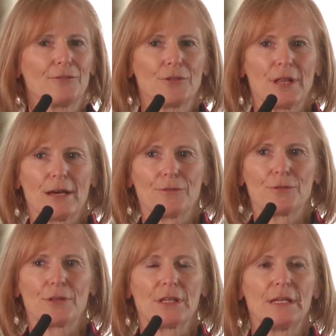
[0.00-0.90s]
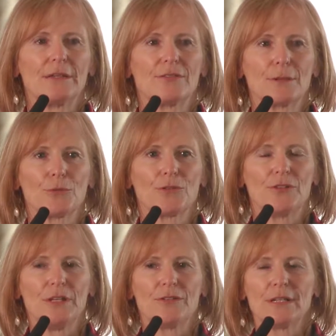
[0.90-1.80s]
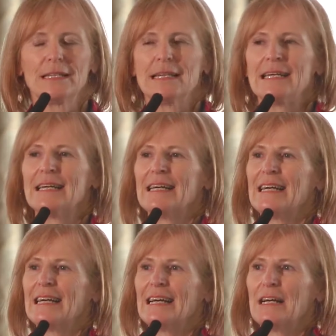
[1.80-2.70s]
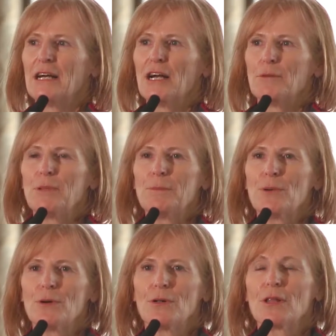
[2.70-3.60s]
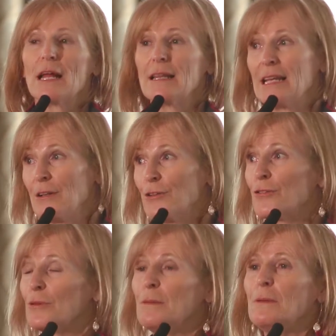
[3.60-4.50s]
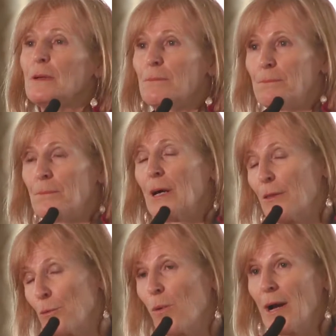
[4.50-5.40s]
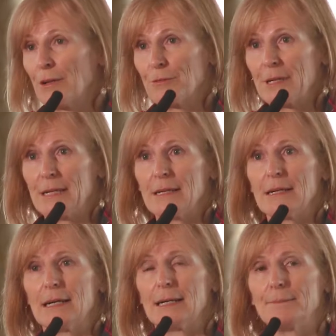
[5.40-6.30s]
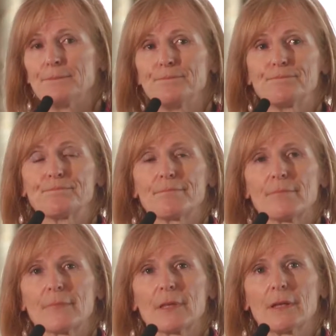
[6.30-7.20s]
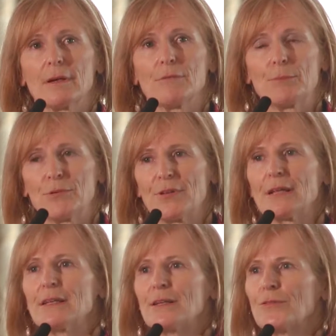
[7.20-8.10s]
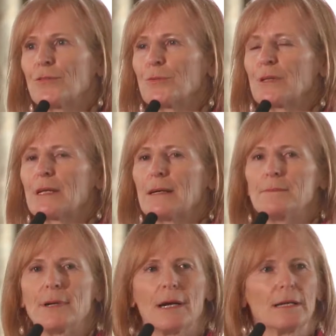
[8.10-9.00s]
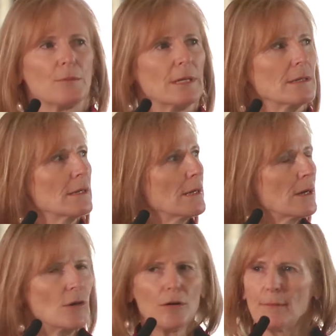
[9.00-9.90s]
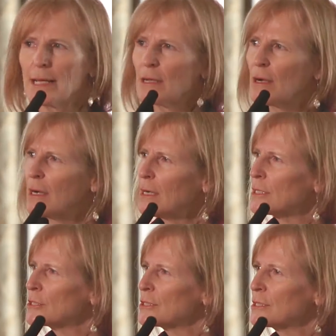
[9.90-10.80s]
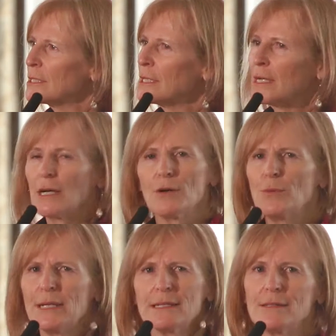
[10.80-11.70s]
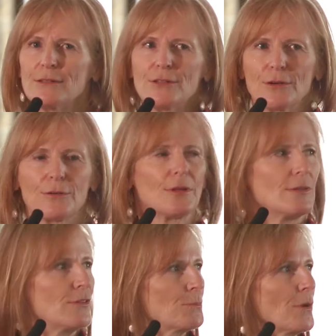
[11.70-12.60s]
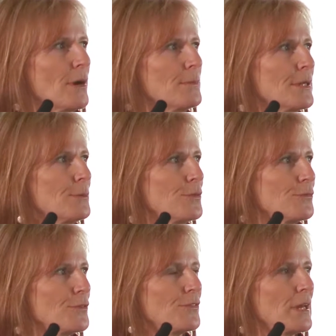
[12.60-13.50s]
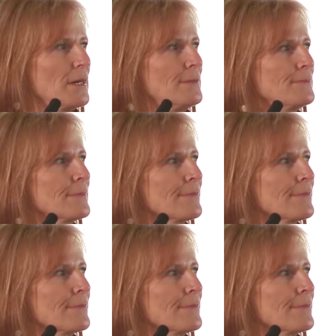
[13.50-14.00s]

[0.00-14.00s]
after that for the summer season, people and industry, other winery representatives would come by and went, oh my gosh, we didn't know that this property was for sale.